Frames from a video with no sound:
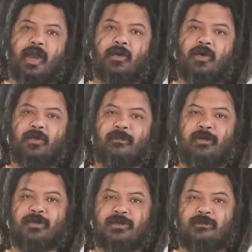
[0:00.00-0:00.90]
I know that
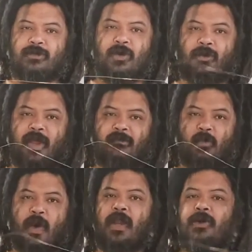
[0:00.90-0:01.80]
most of you don't have
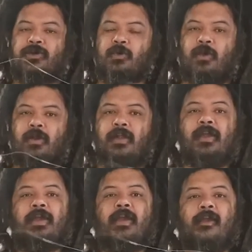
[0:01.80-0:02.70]
a wire
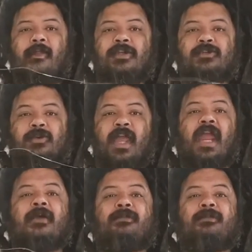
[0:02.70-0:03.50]
tool, and that's okay.